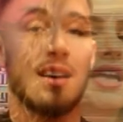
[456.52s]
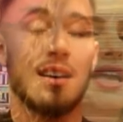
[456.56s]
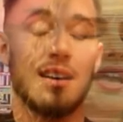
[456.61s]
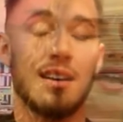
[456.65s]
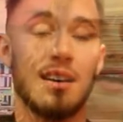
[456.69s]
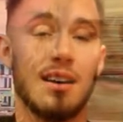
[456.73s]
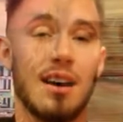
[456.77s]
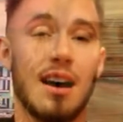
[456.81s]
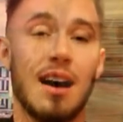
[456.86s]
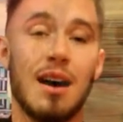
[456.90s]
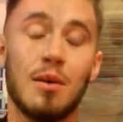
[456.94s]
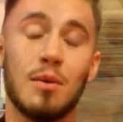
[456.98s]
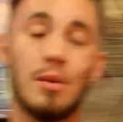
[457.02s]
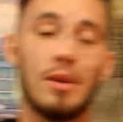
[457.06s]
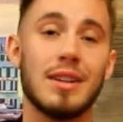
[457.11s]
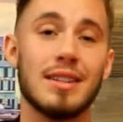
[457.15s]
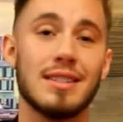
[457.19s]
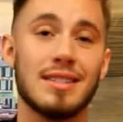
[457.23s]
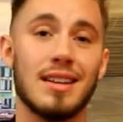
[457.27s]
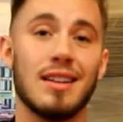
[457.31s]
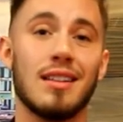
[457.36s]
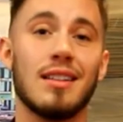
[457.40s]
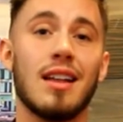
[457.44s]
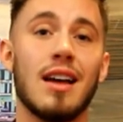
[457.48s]
I want to
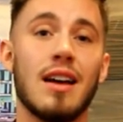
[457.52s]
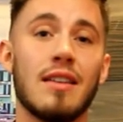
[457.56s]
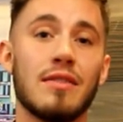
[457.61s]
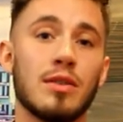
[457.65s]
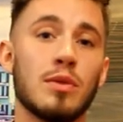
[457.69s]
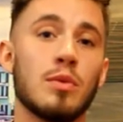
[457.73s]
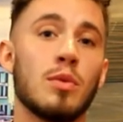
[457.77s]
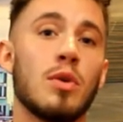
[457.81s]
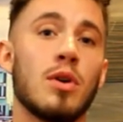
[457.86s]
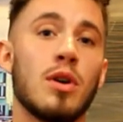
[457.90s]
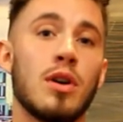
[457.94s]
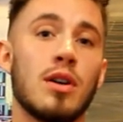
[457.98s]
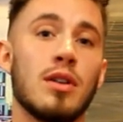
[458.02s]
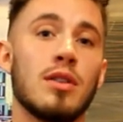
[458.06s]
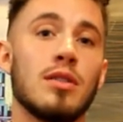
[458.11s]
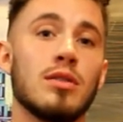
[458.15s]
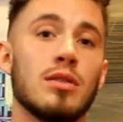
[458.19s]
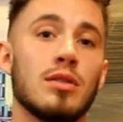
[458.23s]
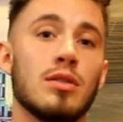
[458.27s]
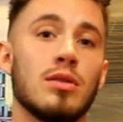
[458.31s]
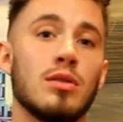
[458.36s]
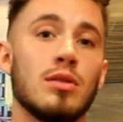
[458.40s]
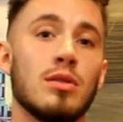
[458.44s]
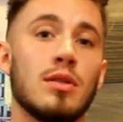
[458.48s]
tell everyone
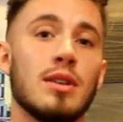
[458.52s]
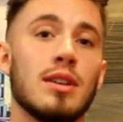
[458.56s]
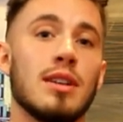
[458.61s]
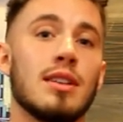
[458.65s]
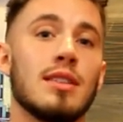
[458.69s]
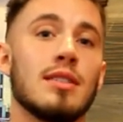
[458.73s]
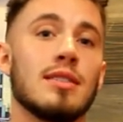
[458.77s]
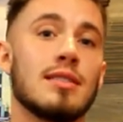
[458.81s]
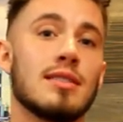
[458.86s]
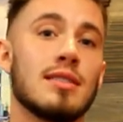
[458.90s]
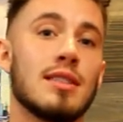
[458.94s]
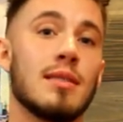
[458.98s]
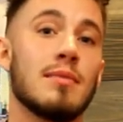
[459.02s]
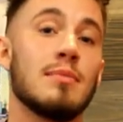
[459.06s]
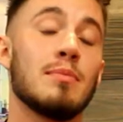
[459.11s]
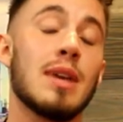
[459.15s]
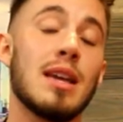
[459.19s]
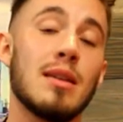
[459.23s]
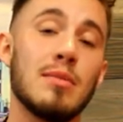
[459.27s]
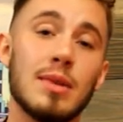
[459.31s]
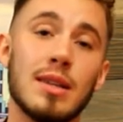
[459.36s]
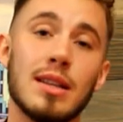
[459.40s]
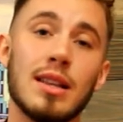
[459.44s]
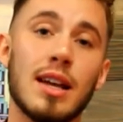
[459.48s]
who is
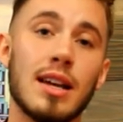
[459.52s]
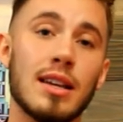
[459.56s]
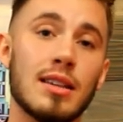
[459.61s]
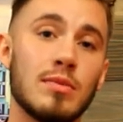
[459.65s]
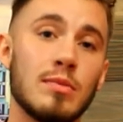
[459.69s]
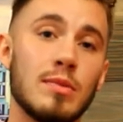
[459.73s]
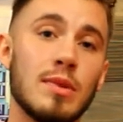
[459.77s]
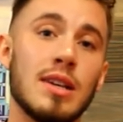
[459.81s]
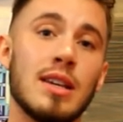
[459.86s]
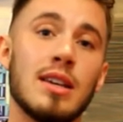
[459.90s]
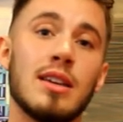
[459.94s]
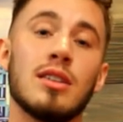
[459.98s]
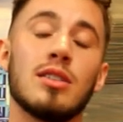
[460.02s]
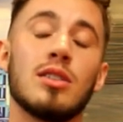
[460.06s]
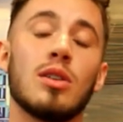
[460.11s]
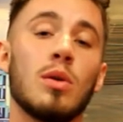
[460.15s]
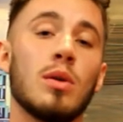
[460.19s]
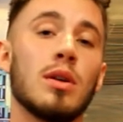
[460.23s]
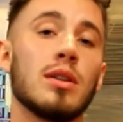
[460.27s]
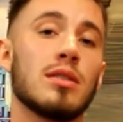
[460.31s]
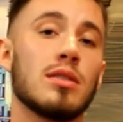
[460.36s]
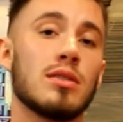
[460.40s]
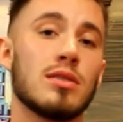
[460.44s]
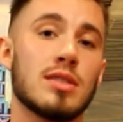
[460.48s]
maybe like me,
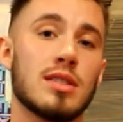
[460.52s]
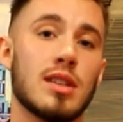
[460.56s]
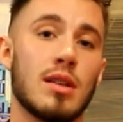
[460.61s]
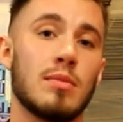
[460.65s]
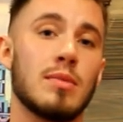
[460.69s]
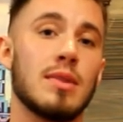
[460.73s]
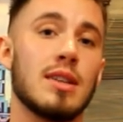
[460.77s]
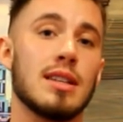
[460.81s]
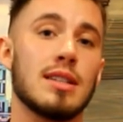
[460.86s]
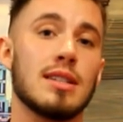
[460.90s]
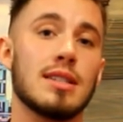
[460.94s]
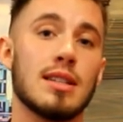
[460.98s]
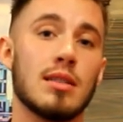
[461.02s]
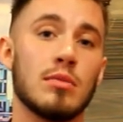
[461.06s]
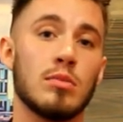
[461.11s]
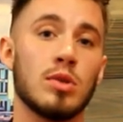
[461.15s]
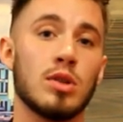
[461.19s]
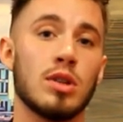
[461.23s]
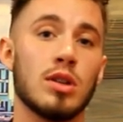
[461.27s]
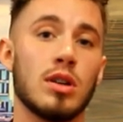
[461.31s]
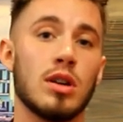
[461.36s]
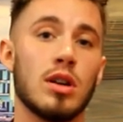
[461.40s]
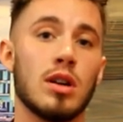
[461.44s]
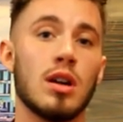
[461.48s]
going through something
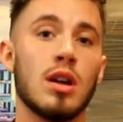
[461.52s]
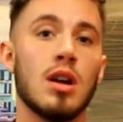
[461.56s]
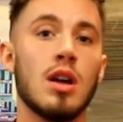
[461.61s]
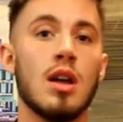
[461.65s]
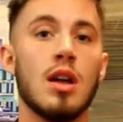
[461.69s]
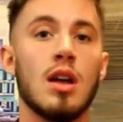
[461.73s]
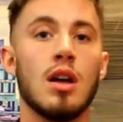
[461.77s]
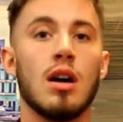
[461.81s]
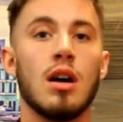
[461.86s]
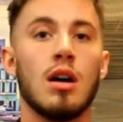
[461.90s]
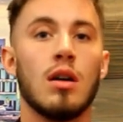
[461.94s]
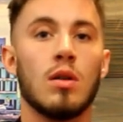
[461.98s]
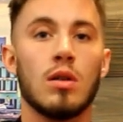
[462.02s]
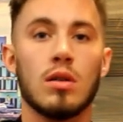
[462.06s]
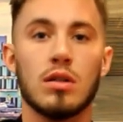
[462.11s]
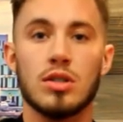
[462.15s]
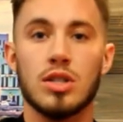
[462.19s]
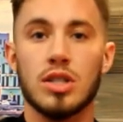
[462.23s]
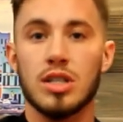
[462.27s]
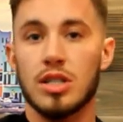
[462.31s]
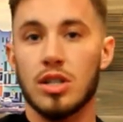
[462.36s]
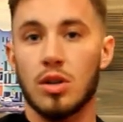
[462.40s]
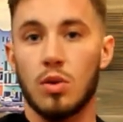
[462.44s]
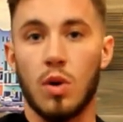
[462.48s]
similar, or
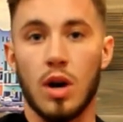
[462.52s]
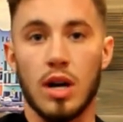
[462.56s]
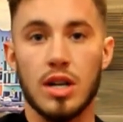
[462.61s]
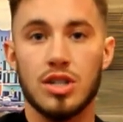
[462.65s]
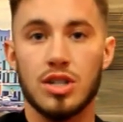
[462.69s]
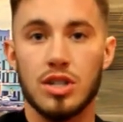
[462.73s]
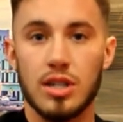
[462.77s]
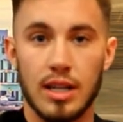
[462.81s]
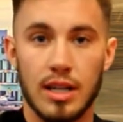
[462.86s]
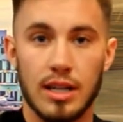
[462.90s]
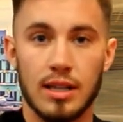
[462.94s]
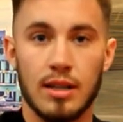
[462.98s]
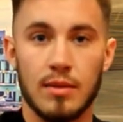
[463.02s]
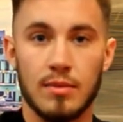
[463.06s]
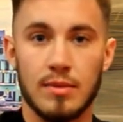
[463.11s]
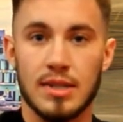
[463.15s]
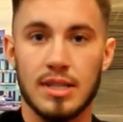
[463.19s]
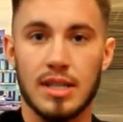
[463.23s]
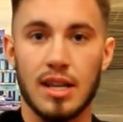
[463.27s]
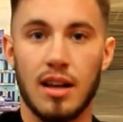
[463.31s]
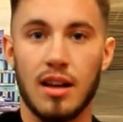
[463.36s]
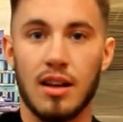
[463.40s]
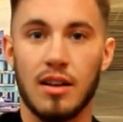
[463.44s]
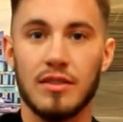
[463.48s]
just questioning
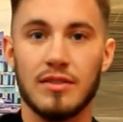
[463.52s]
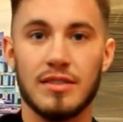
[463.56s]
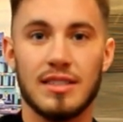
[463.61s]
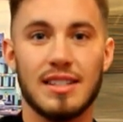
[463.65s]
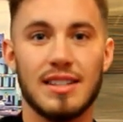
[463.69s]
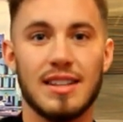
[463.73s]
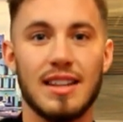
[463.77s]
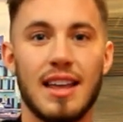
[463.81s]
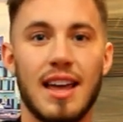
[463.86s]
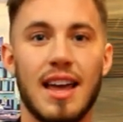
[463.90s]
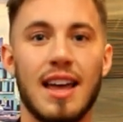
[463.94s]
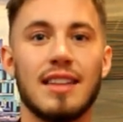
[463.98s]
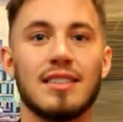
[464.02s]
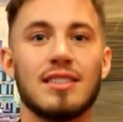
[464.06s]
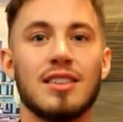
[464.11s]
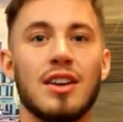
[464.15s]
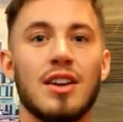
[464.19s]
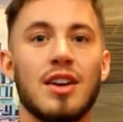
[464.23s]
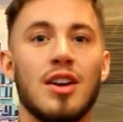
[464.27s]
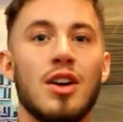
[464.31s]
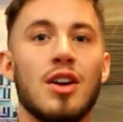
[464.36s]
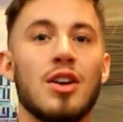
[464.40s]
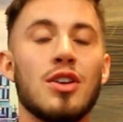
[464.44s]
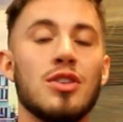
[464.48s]
themselves, that
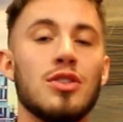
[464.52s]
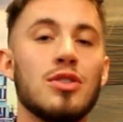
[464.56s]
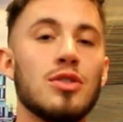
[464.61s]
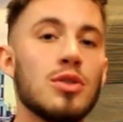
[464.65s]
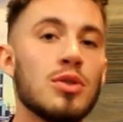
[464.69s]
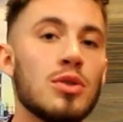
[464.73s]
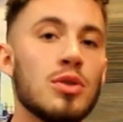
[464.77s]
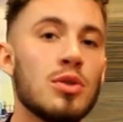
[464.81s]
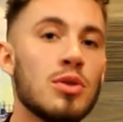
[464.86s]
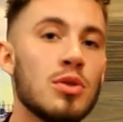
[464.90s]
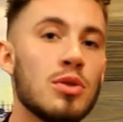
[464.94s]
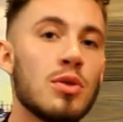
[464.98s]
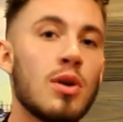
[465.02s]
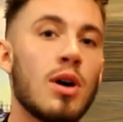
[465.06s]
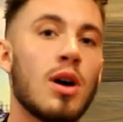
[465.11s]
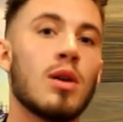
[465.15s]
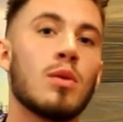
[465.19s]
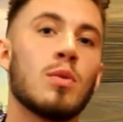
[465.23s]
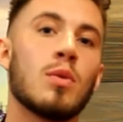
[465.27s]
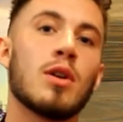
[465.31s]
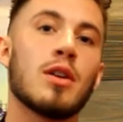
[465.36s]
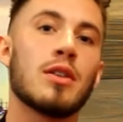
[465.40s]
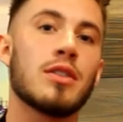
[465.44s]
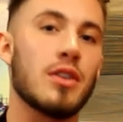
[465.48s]
you are
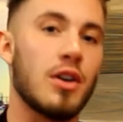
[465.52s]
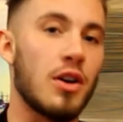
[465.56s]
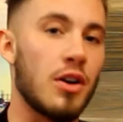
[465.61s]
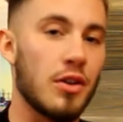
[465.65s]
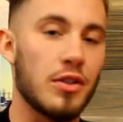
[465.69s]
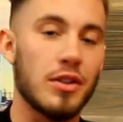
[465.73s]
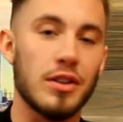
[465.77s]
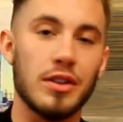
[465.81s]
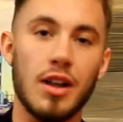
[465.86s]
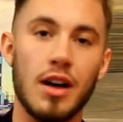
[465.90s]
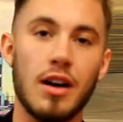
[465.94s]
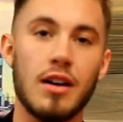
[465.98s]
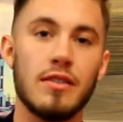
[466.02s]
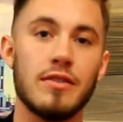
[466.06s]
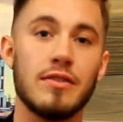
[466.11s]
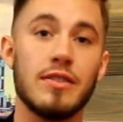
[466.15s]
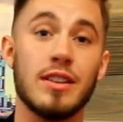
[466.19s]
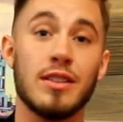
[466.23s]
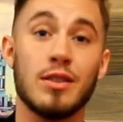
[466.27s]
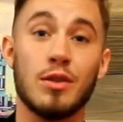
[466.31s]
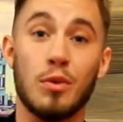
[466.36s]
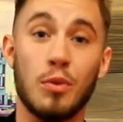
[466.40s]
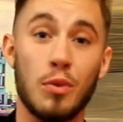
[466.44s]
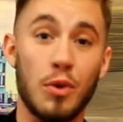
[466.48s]
worth all the love
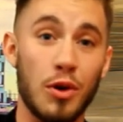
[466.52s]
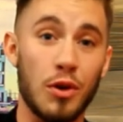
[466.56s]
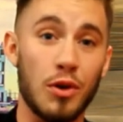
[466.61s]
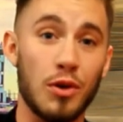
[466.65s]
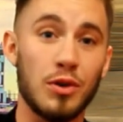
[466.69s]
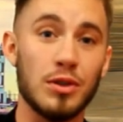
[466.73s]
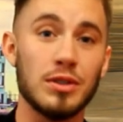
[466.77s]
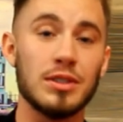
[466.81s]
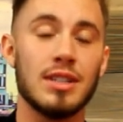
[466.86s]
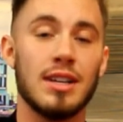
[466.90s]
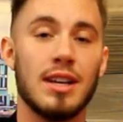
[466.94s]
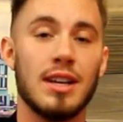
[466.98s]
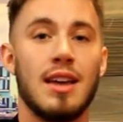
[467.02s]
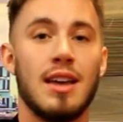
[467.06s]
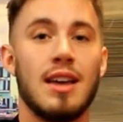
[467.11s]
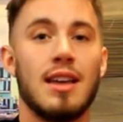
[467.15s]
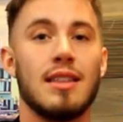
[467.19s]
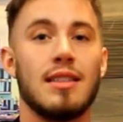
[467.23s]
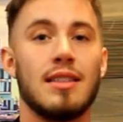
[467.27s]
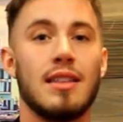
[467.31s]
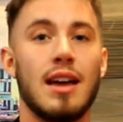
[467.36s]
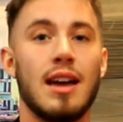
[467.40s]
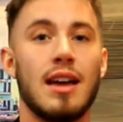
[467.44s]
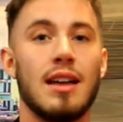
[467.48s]
in the world,
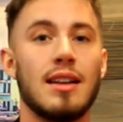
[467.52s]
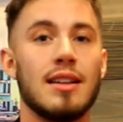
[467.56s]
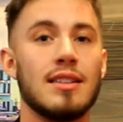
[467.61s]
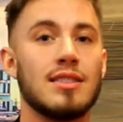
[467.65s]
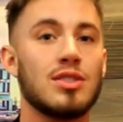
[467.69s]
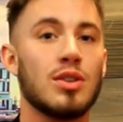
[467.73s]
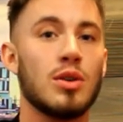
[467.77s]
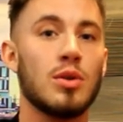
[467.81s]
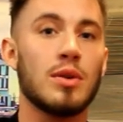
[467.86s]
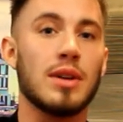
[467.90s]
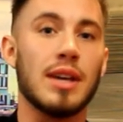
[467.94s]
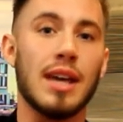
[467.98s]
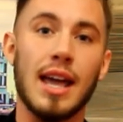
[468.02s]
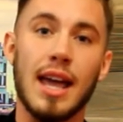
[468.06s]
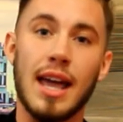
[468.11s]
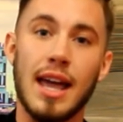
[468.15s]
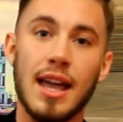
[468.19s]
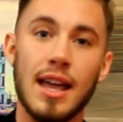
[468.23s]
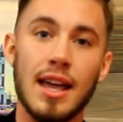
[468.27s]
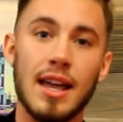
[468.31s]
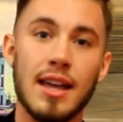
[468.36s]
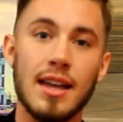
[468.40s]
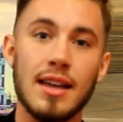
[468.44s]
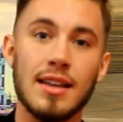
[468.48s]
that it's
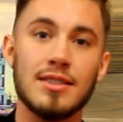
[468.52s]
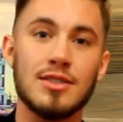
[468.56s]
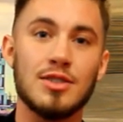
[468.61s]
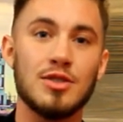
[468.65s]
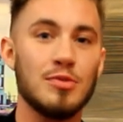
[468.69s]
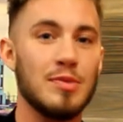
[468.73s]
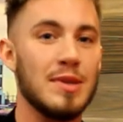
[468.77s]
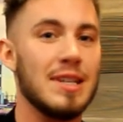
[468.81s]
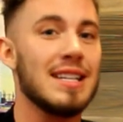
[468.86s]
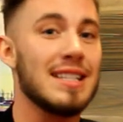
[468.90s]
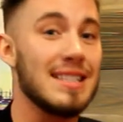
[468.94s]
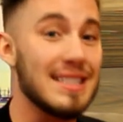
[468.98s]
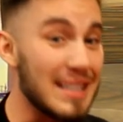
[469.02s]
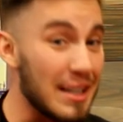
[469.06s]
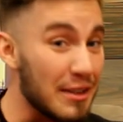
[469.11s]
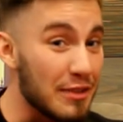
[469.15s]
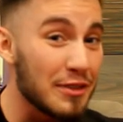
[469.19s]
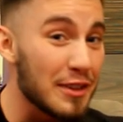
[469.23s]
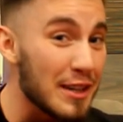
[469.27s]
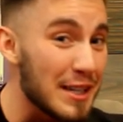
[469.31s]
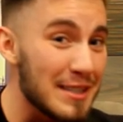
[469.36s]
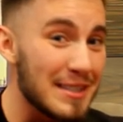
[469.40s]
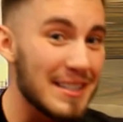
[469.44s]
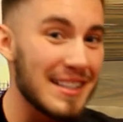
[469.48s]
okay to be
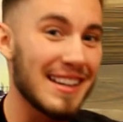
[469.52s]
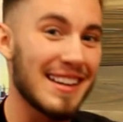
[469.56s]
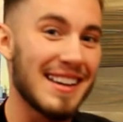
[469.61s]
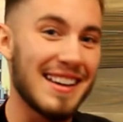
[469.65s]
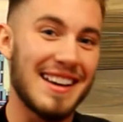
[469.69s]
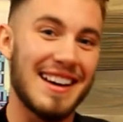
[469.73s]
different.